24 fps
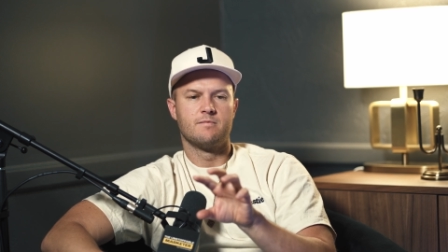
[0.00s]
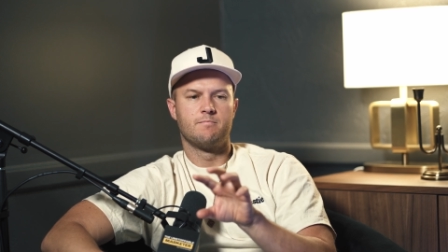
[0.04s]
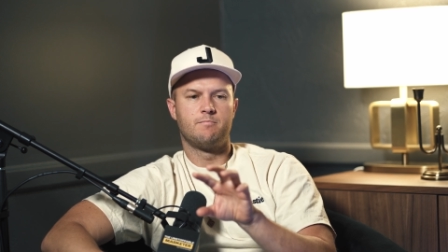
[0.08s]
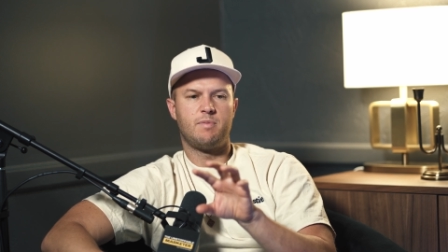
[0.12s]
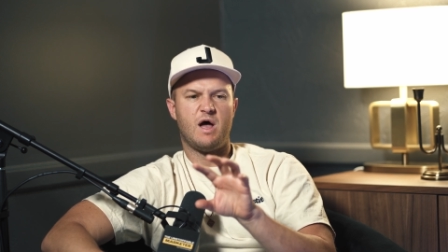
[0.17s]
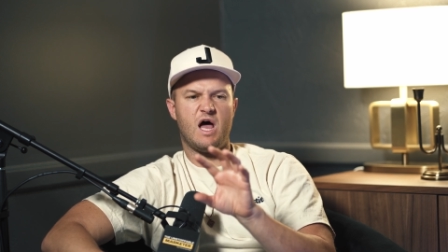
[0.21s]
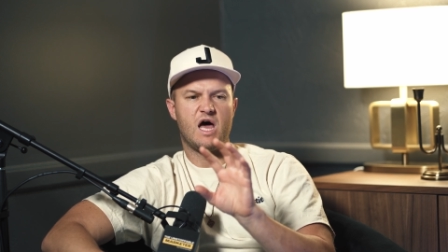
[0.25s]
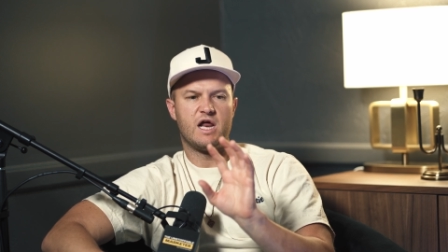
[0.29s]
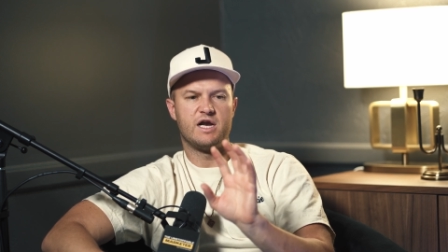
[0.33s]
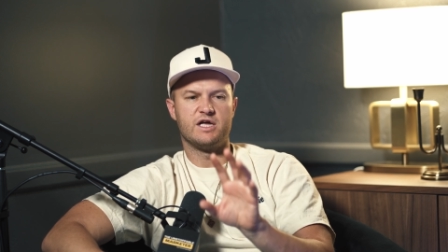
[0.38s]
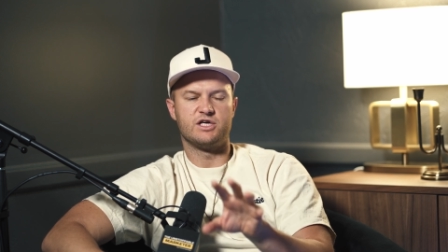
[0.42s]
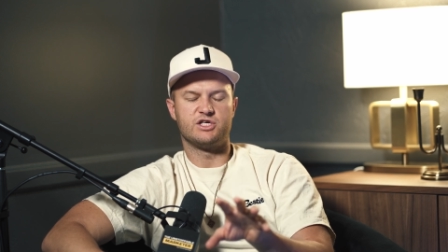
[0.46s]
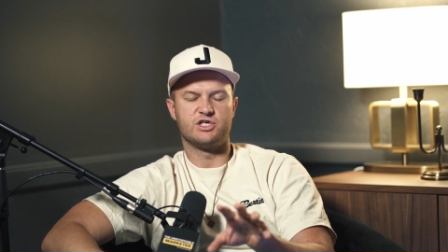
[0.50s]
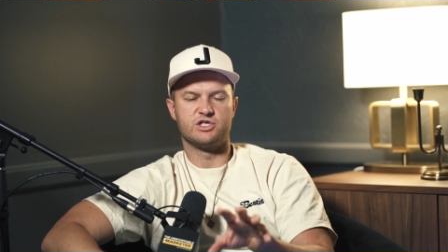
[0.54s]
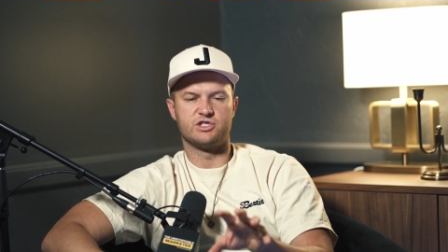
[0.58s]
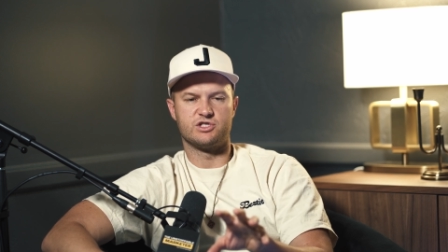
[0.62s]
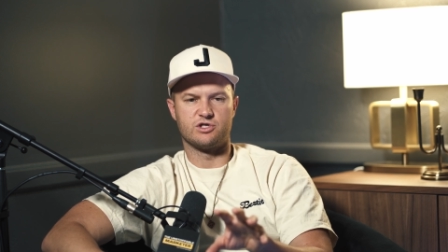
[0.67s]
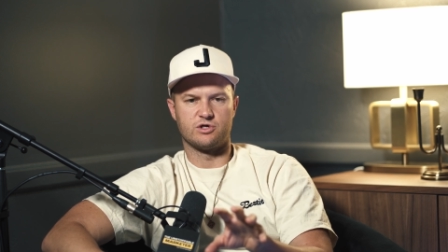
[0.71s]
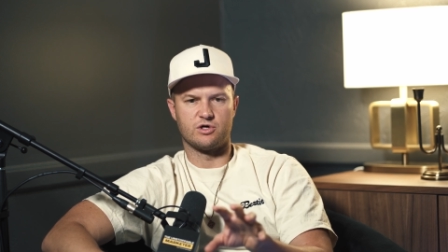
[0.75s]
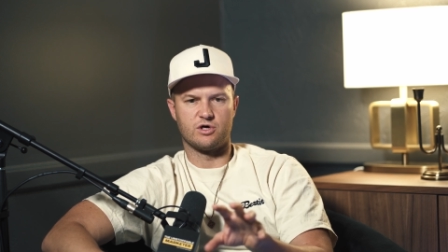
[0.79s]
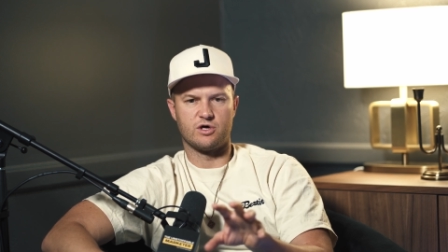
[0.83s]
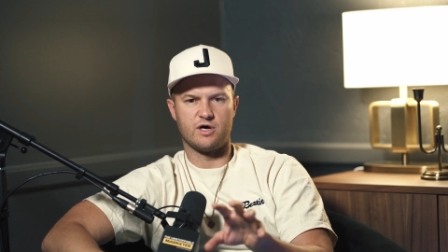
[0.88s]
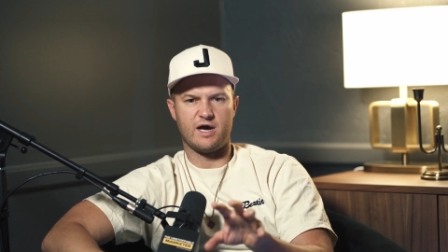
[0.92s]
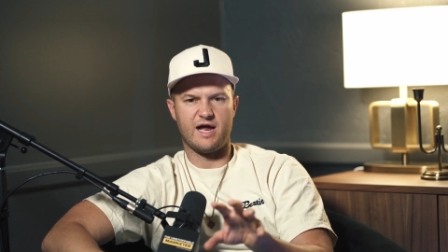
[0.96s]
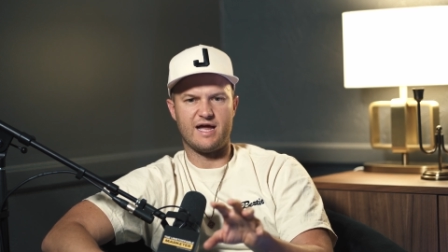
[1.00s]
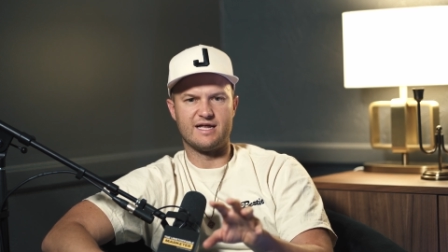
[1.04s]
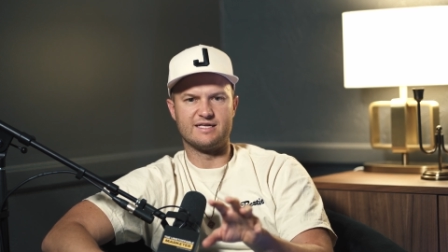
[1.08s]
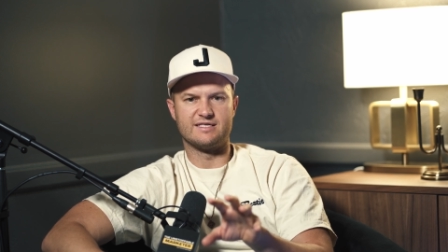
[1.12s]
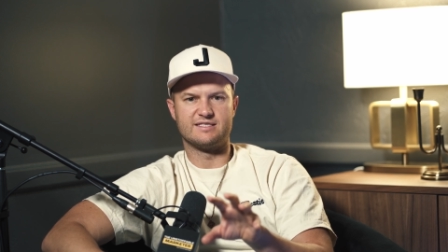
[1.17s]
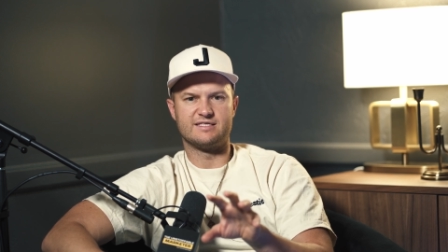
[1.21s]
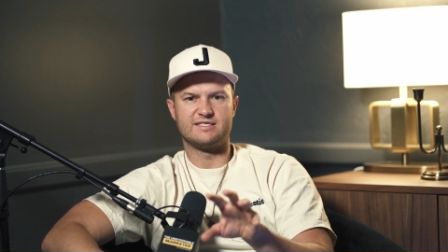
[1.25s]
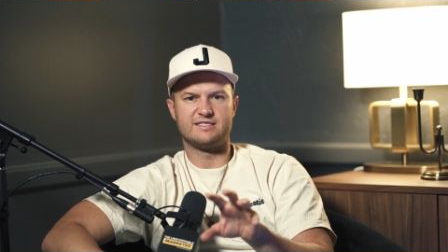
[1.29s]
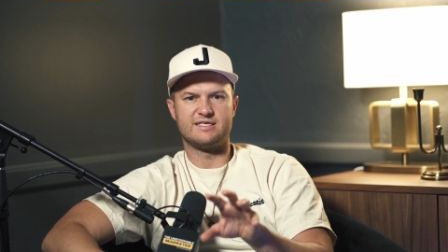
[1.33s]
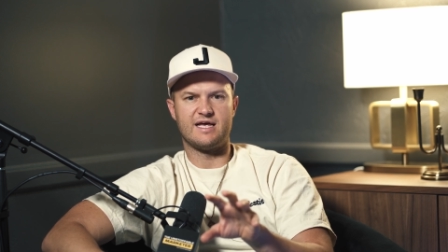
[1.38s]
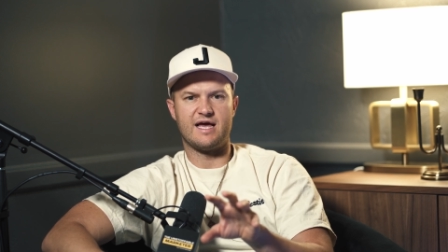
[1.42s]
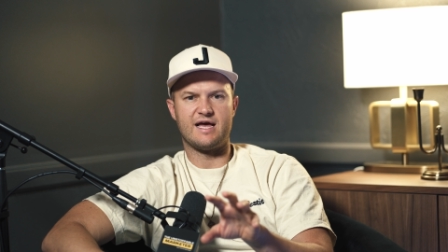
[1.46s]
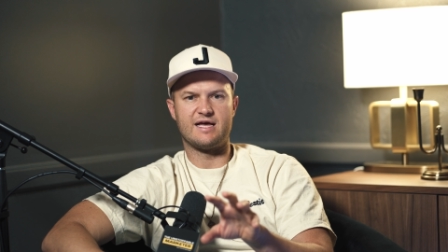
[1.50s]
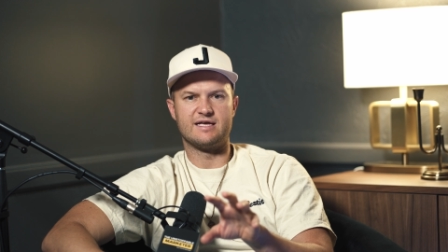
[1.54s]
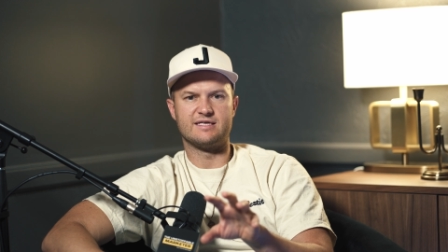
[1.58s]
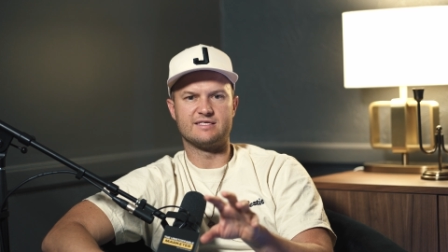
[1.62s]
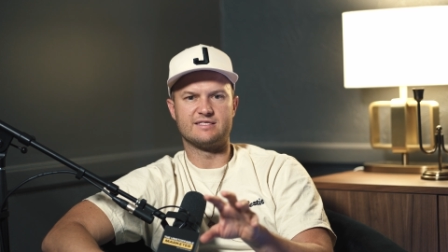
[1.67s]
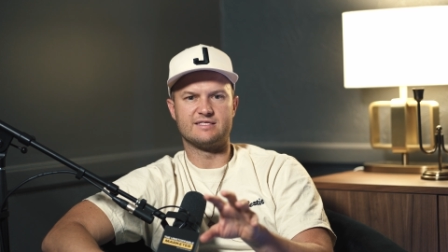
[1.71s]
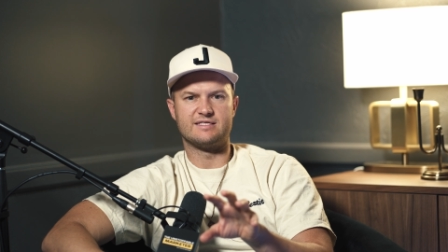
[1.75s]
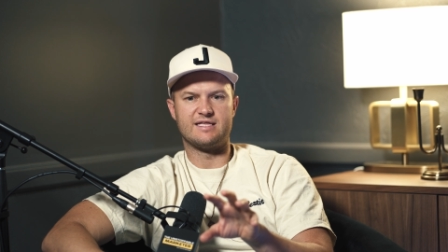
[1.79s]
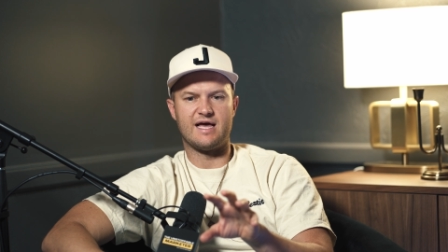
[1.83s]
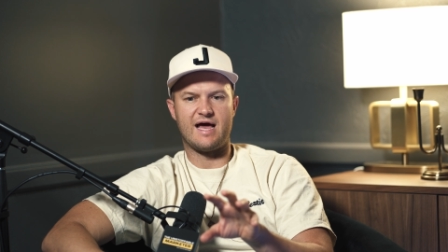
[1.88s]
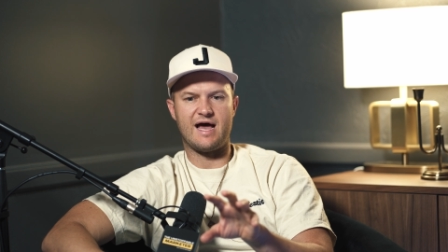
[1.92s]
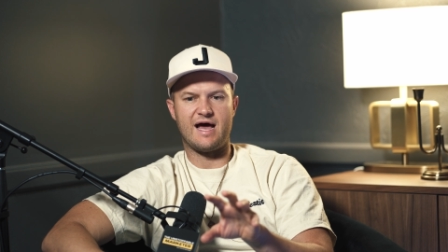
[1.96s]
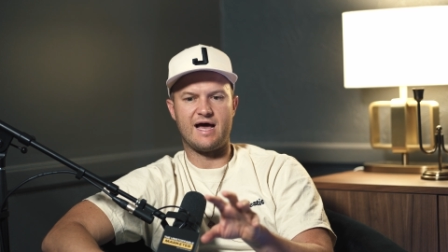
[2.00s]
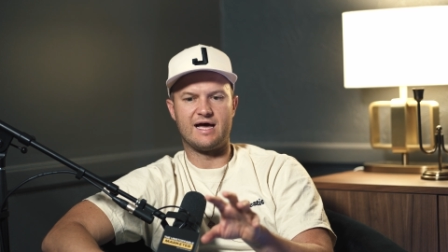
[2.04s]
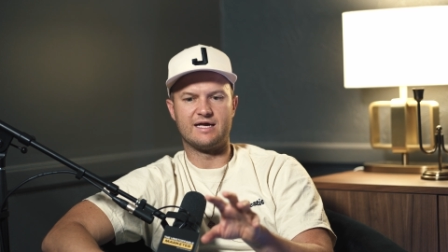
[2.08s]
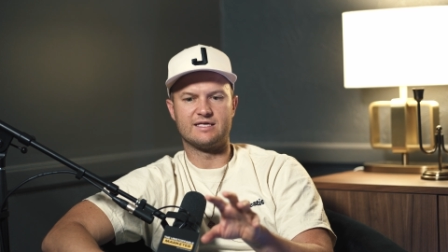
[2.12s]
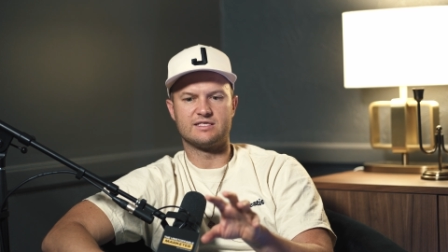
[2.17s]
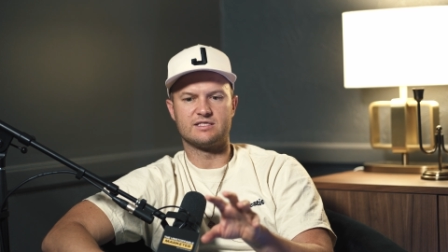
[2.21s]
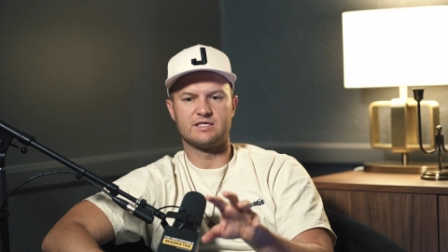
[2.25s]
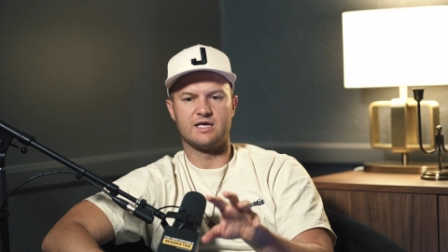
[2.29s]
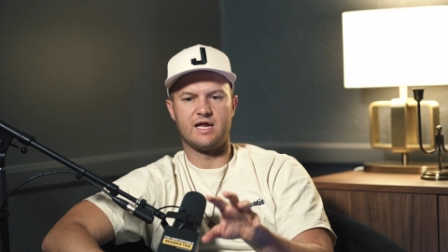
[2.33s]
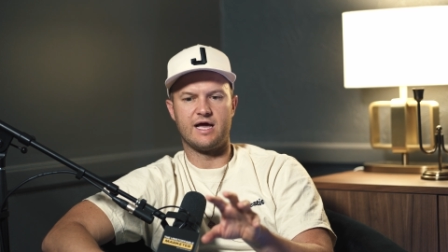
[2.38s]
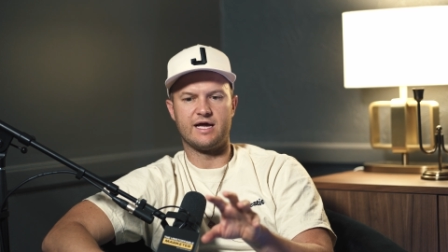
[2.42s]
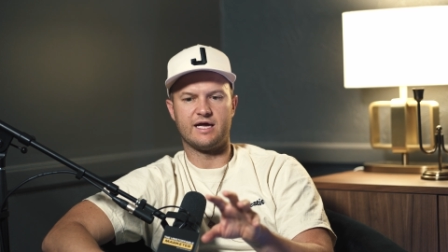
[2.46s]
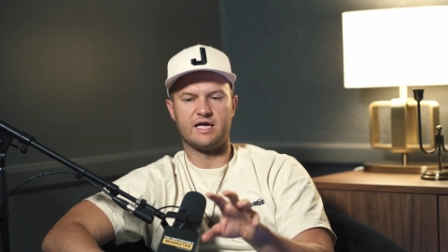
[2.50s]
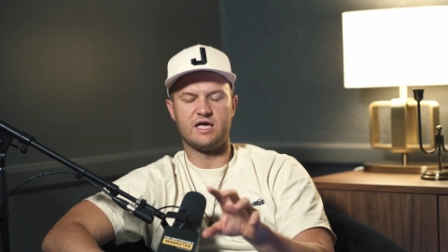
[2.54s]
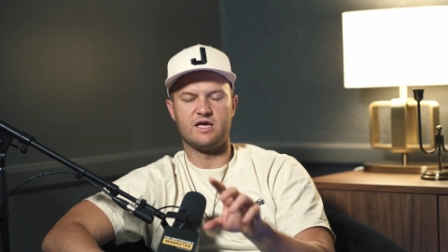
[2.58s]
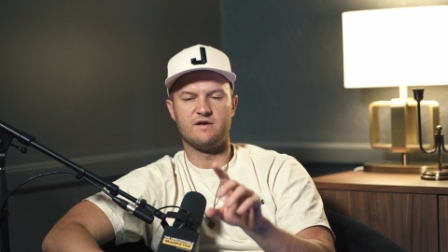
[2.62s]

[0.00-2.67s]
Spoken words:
punishes her and says that, like,